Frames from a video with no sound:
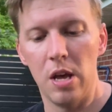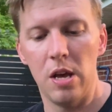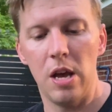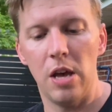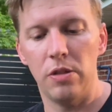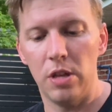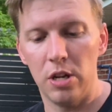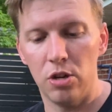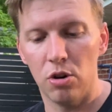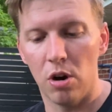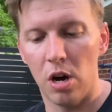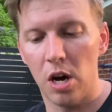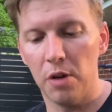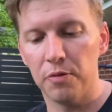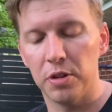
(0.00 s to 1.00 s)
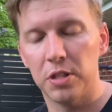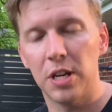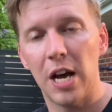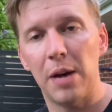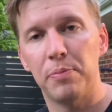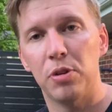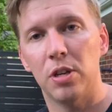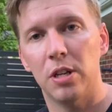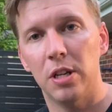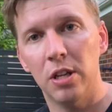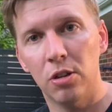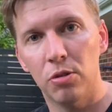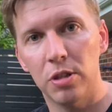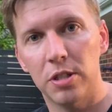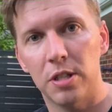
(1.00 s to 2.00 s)
And then you're off the top, you can
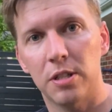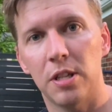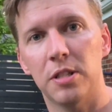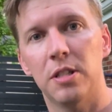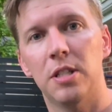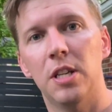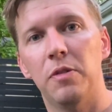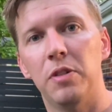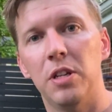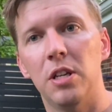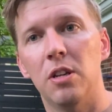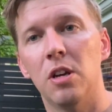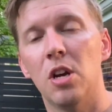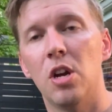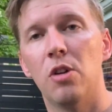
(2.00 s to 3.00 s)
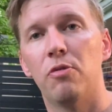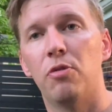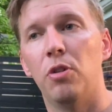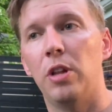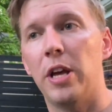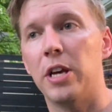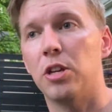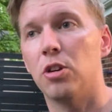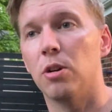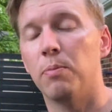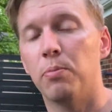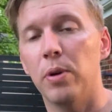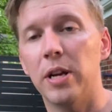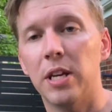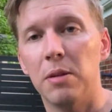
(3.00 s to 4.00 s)
increase the sensitivity for like your
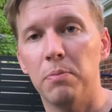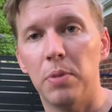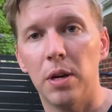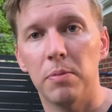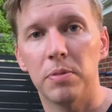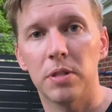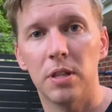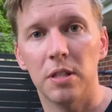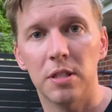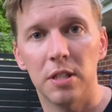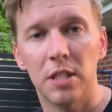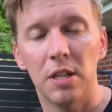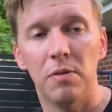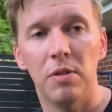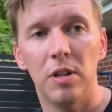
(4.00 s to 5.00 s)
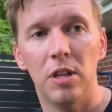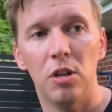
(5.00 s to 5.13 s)
braking bump sensitivity,